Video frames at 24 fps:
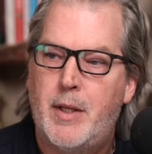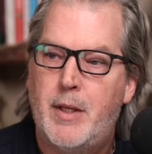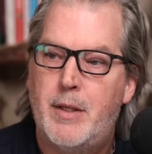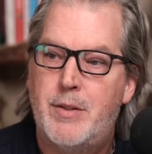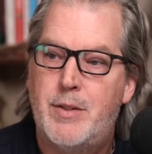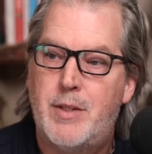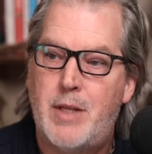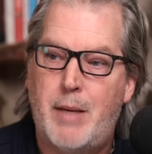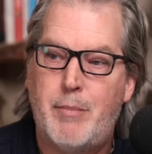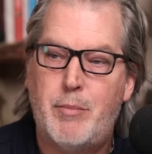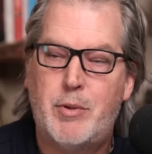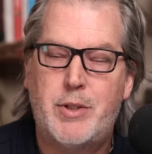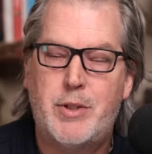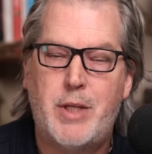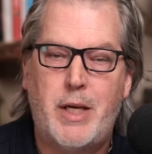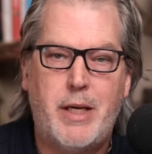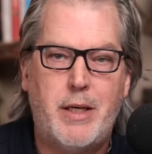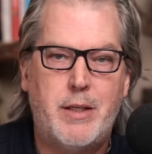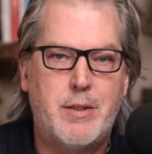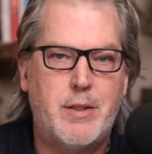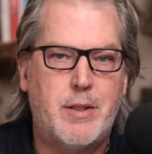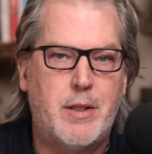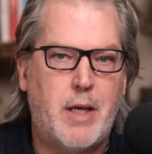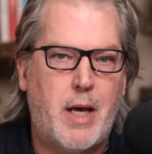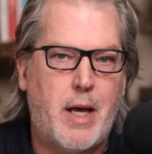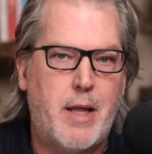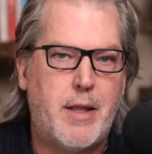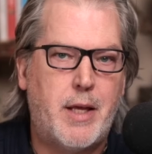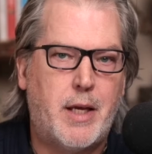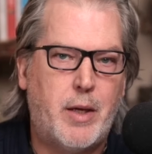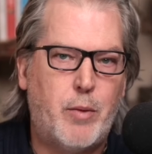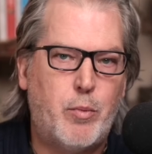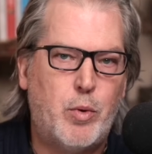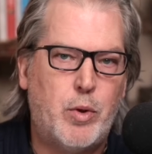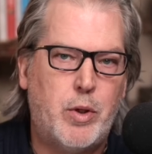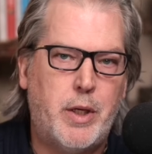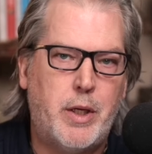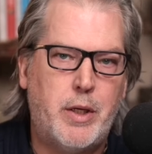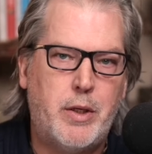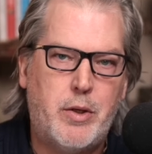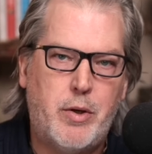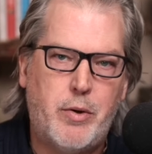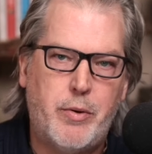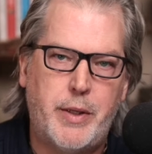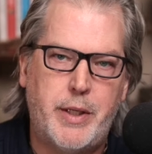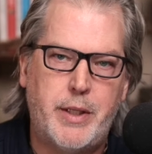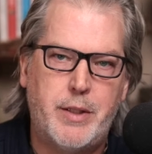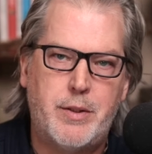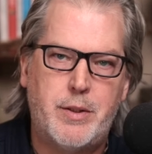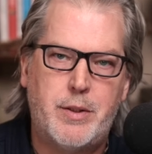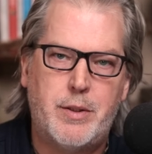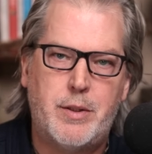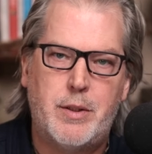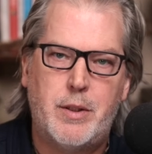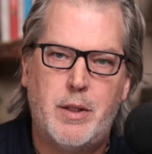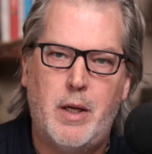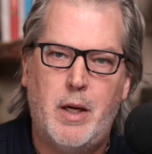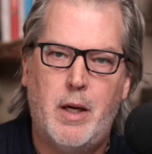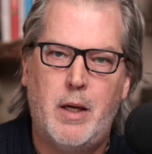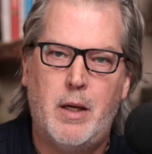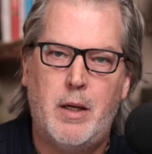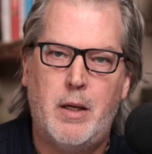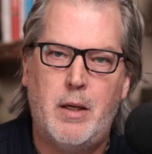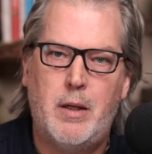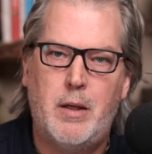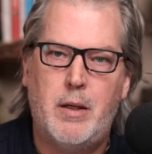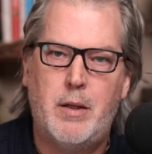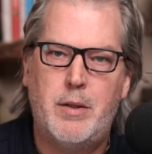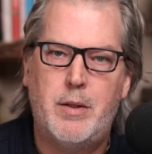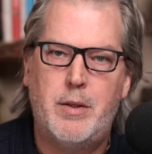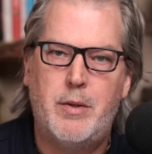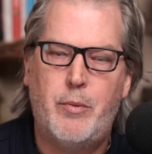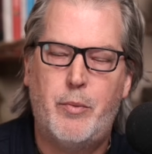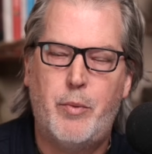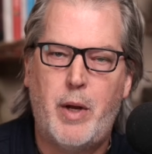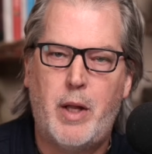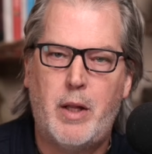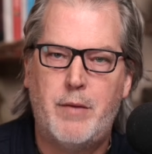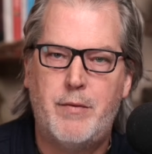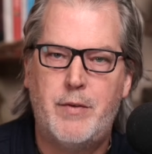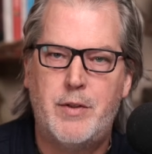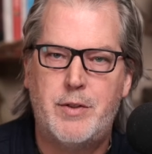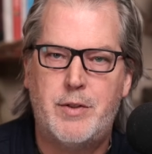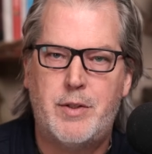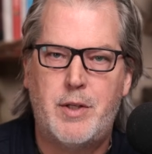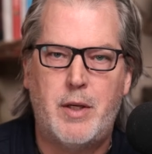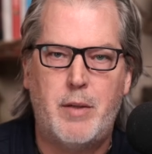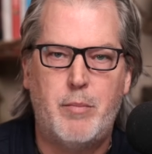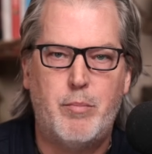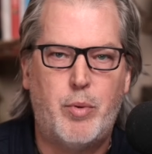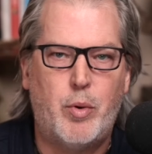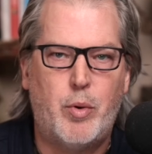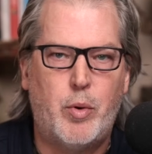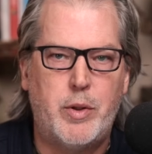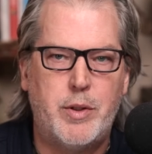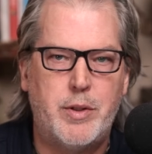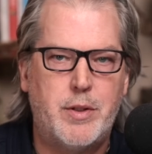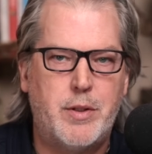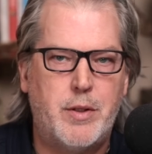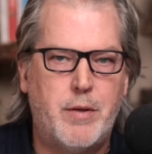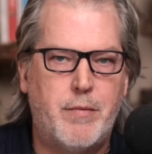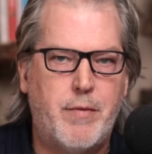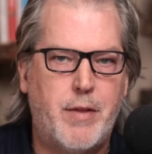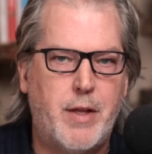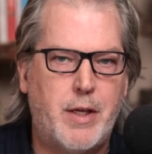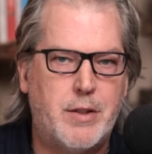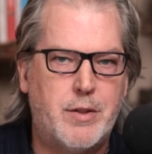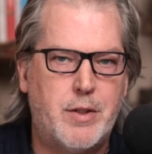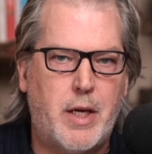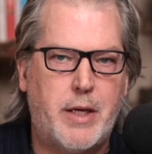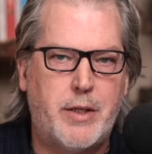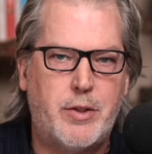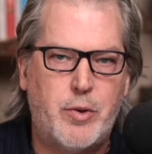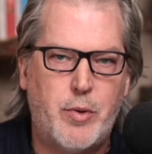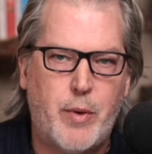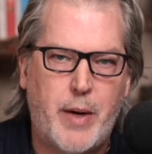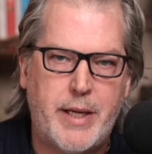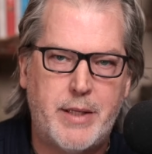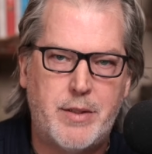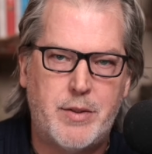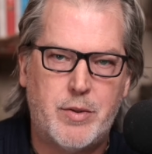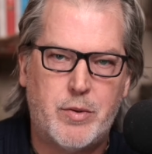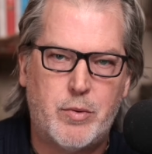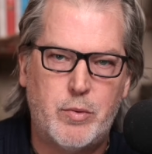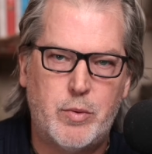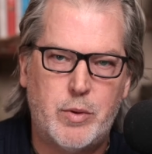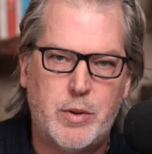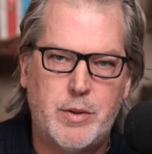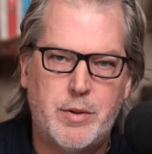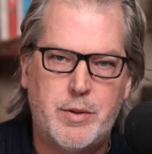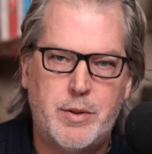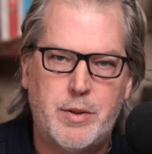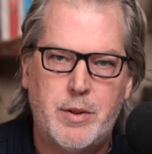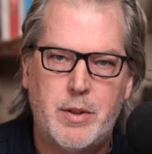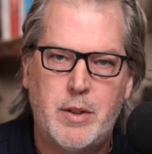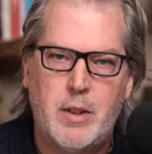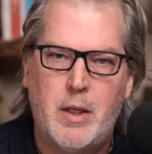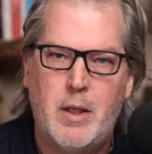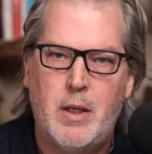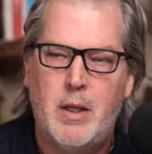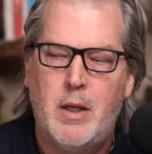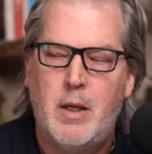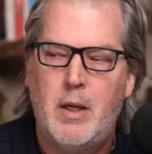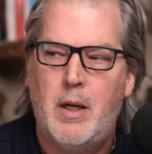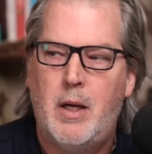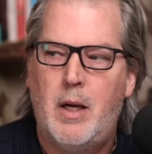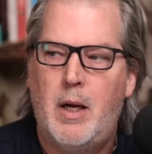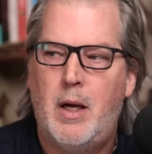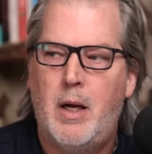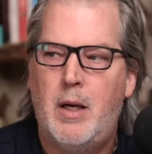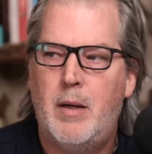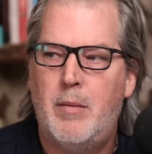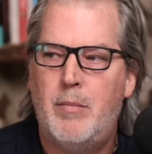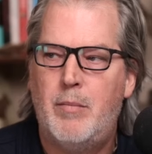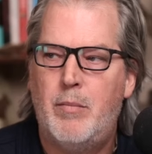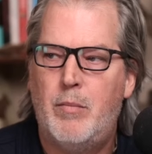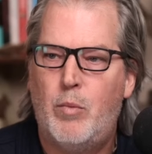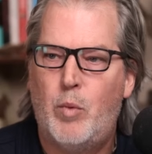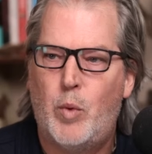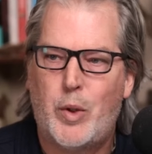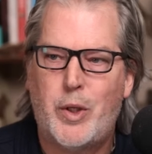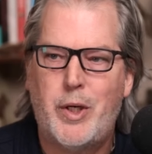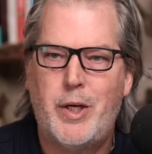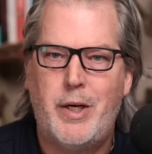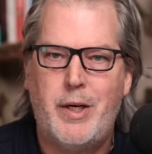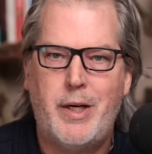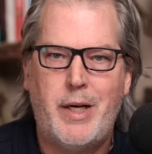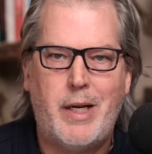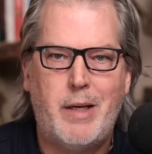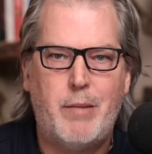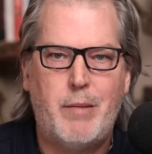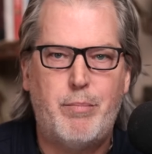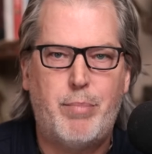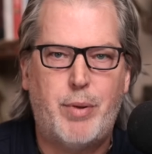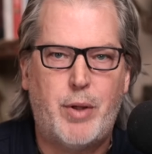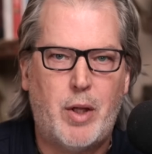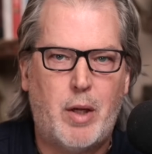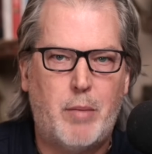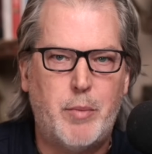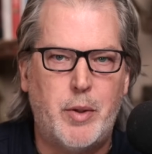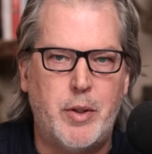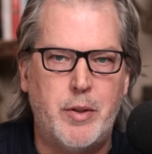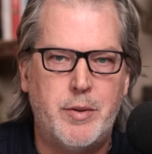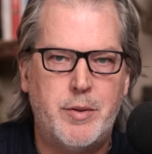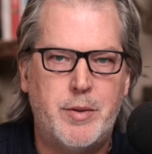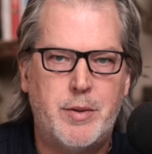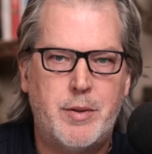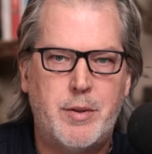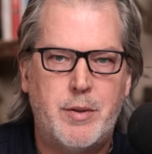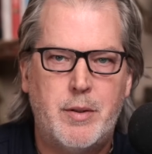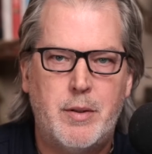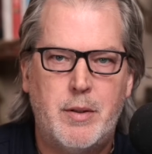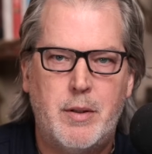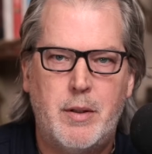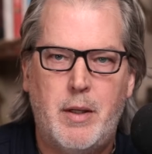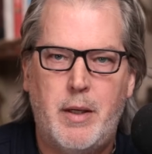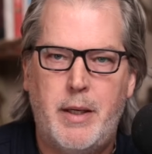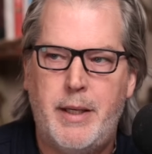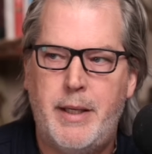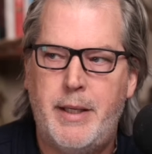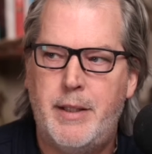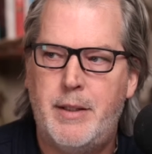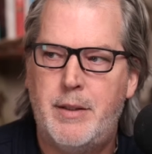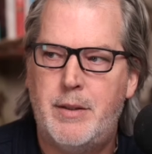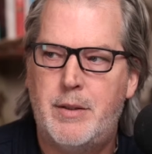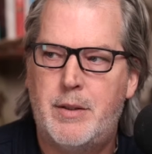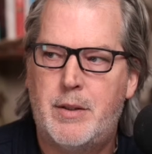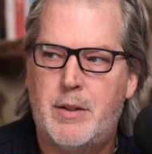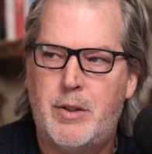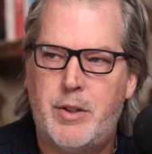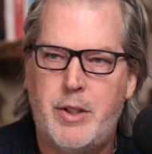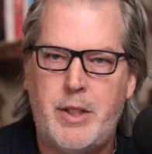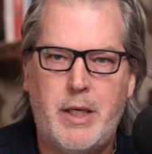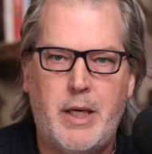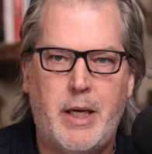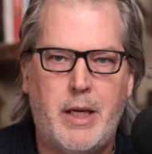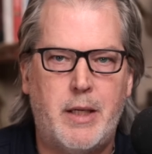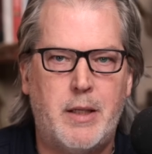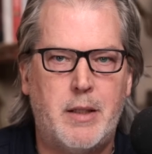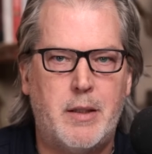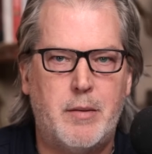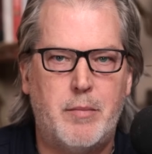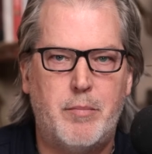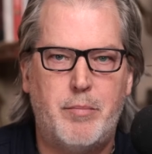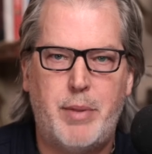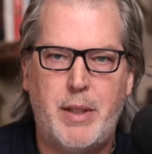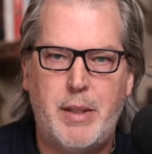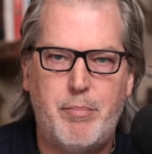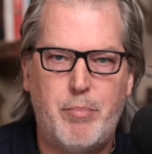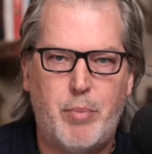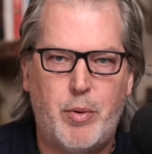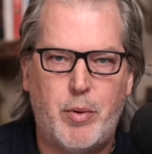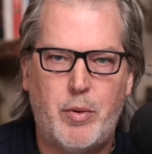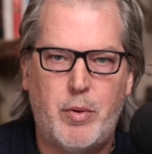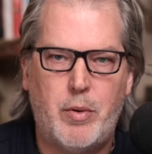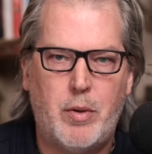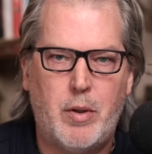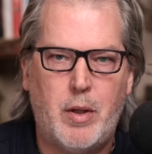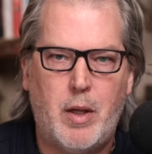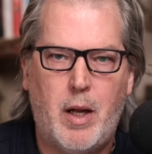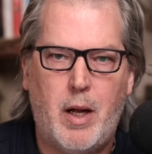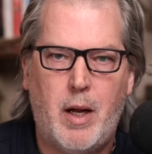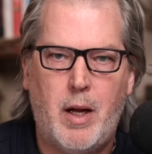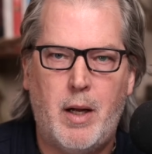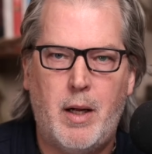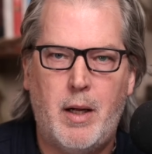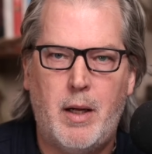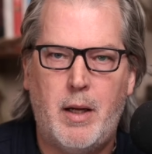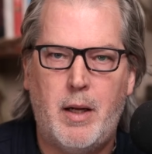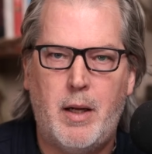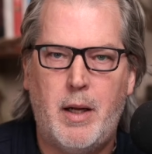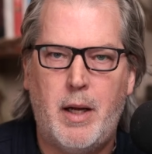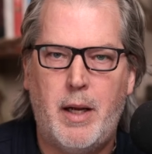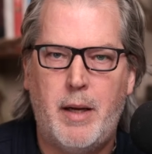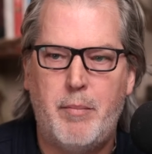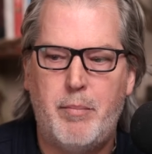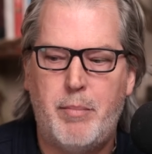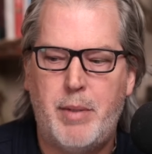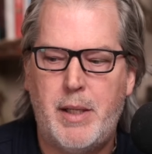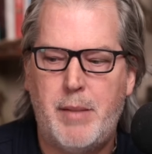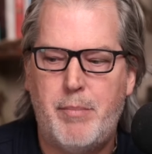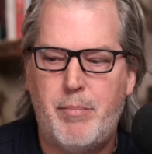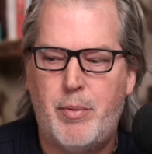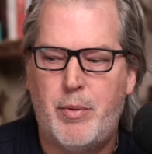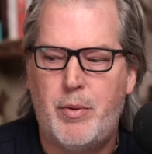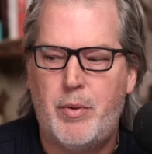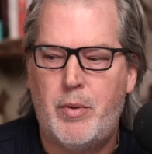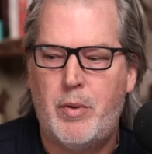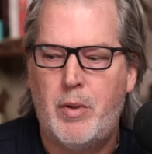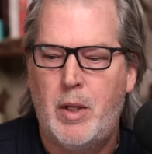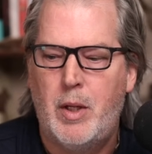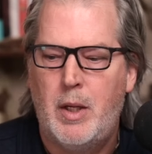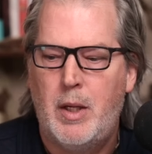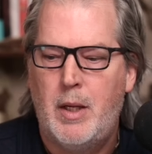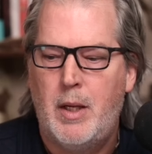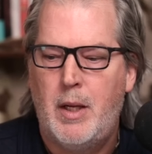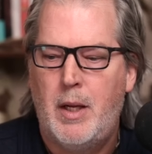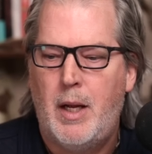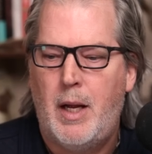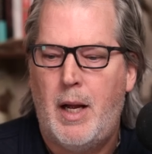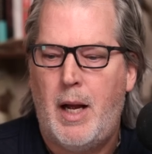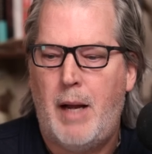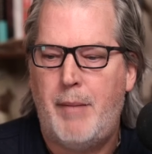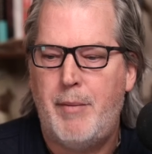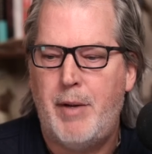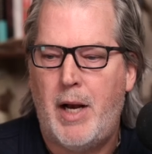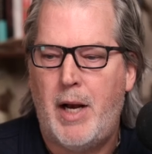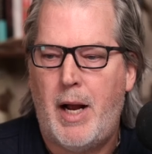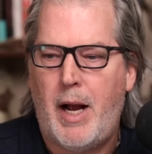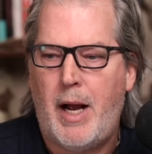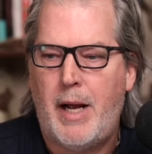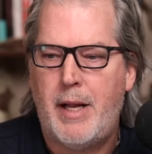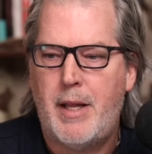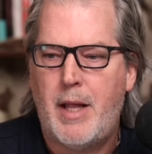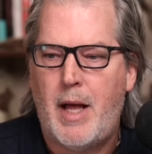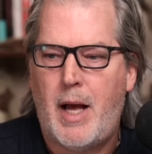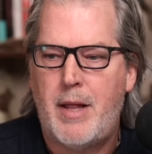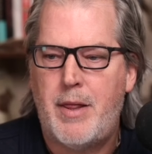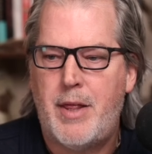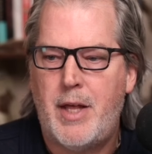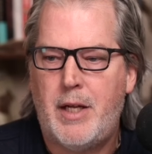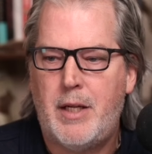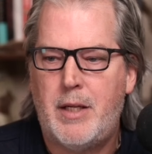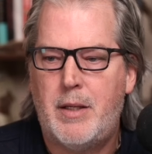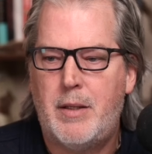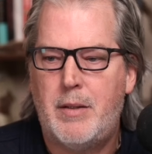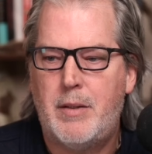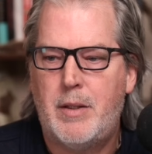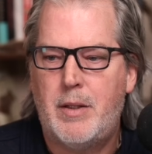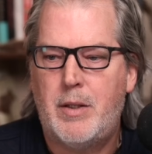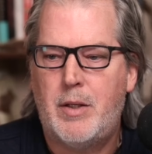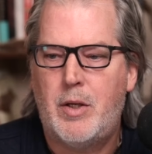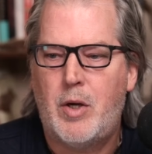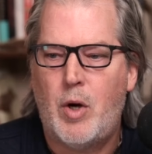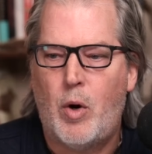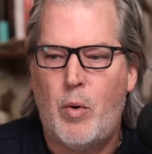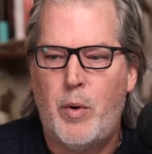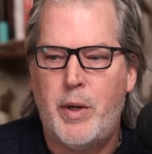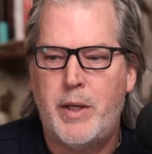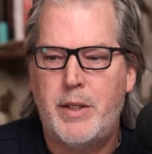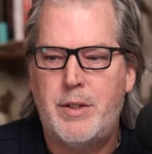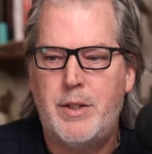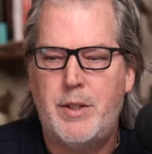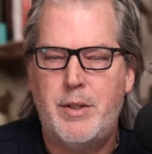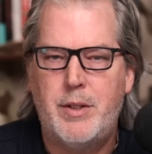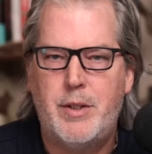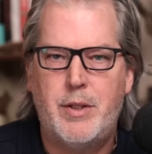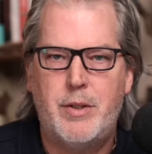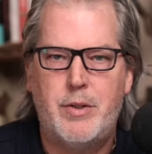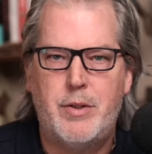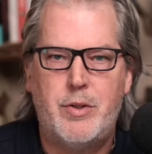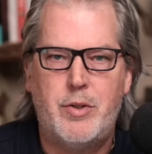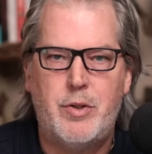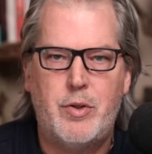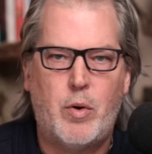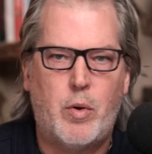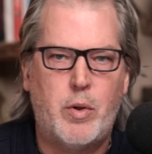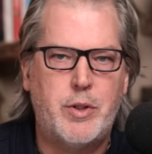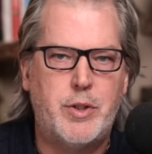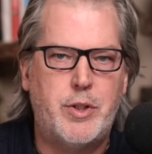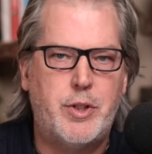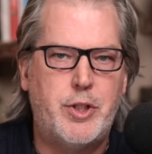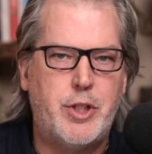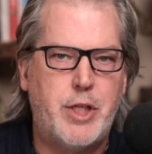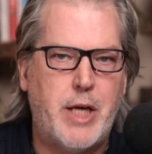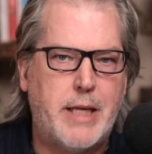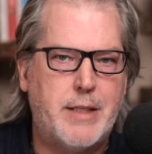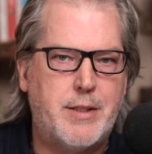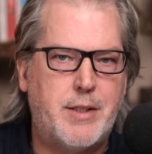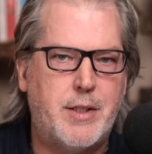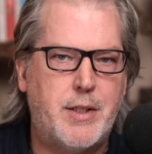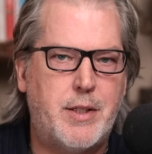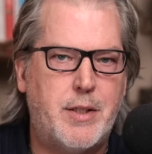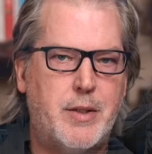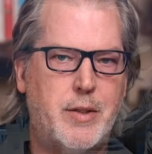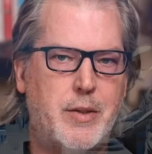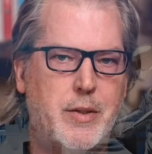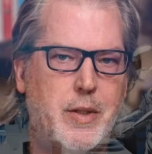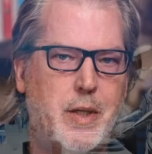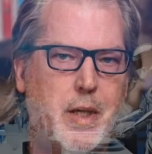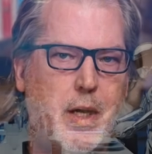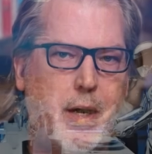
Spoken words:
Simultaneously, I think it will increase the relevance and importance of things like trade schools. We're going to need plumbers and cleaning people and people. I mean, I think going to the George Jetson,